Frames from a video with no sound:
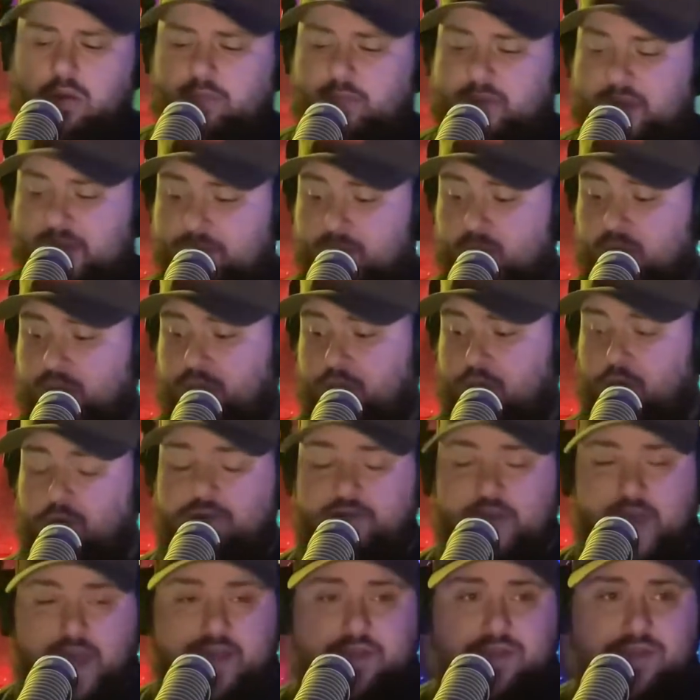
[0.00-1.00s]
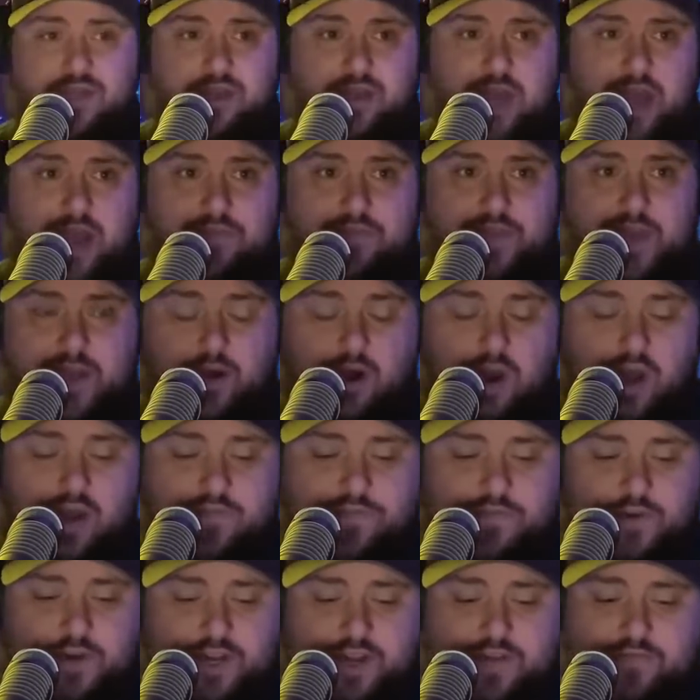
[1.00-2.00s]
People do things in life that are
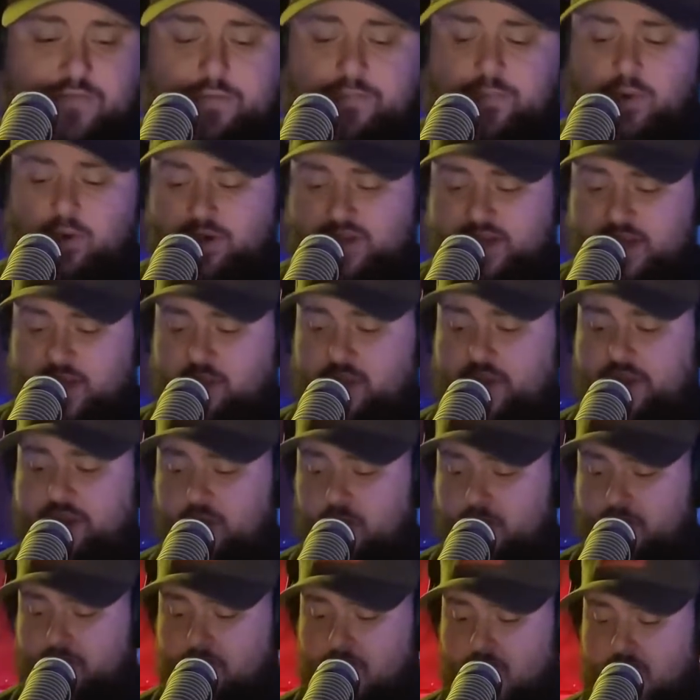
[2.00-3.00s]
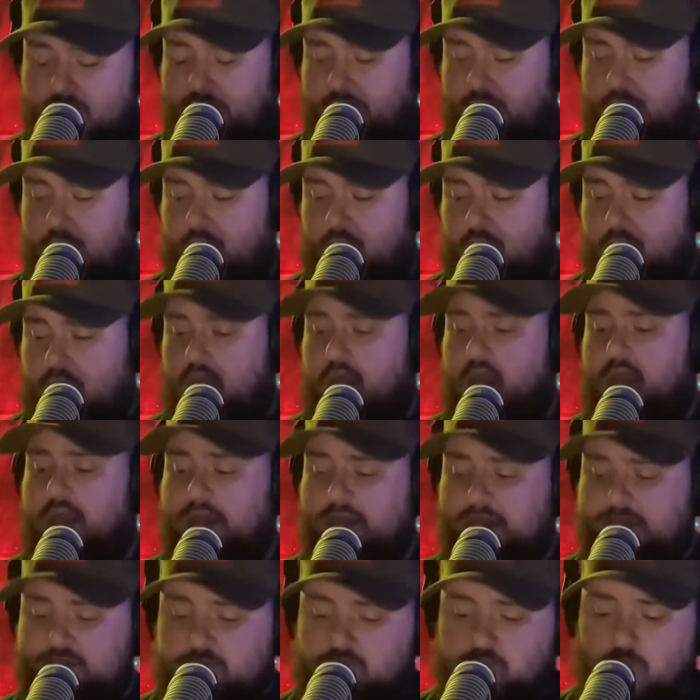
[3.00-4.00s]
unforgivable. Killing your mother
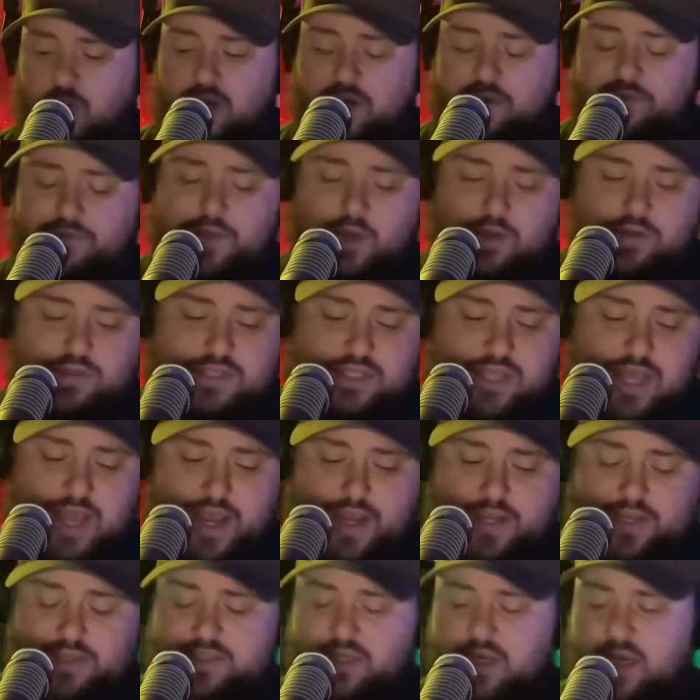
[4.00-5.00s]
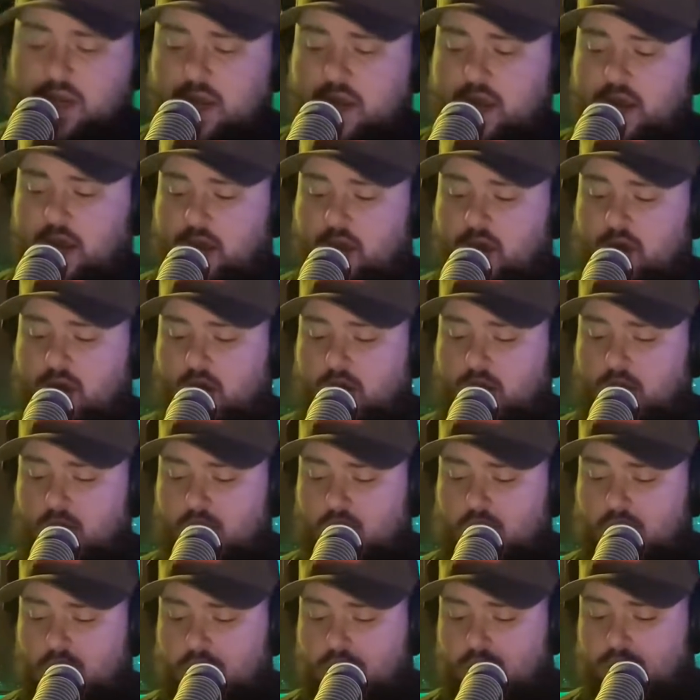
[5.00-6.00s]
is one of those things.
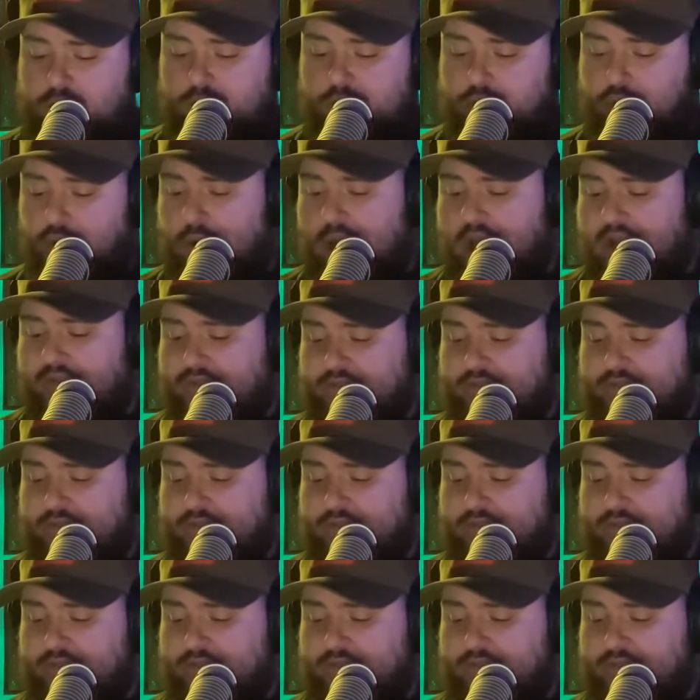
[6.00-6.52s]
Do I